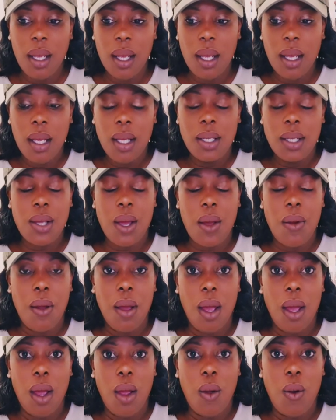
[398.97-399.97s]

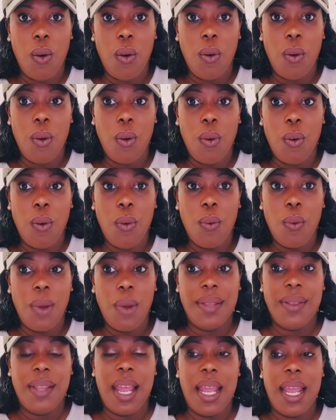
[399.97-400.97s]
So
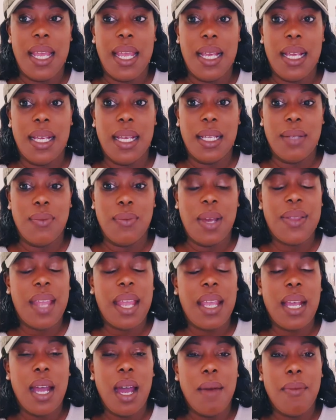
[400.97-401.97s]
when
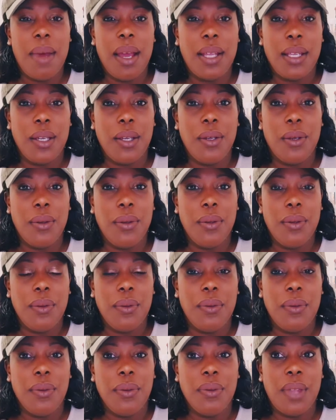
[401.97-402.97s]
they come at you,
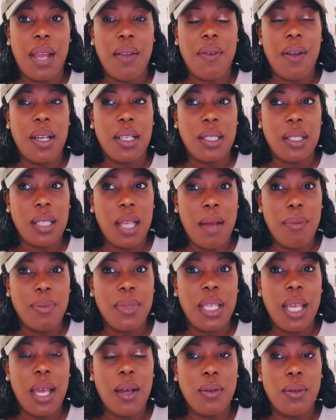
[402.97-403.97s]
there are some
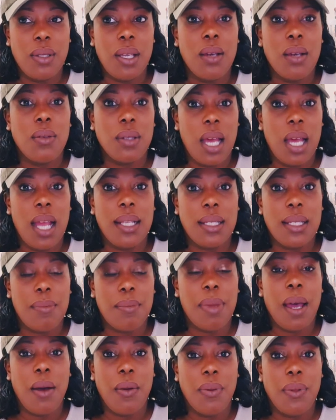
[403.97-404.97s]
telltale signs
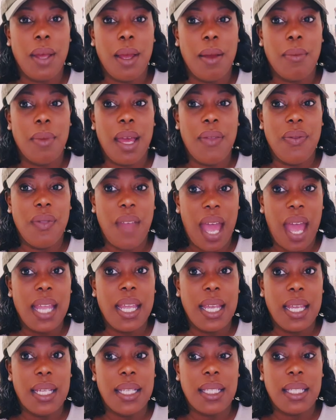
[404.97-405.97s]
about them, and that
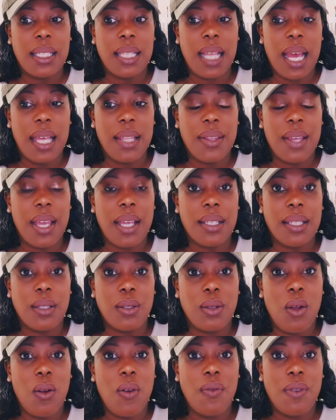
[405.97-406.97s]
is that their
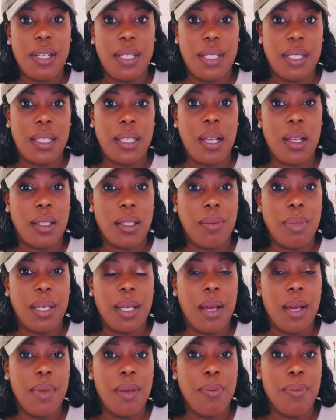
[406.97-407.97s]
stories start to
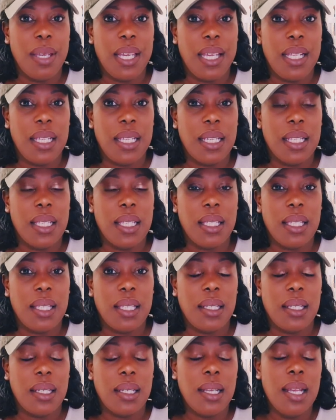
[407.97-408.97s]
become a bit
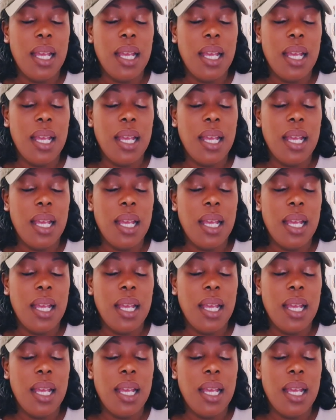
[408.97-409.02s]
inconsistent.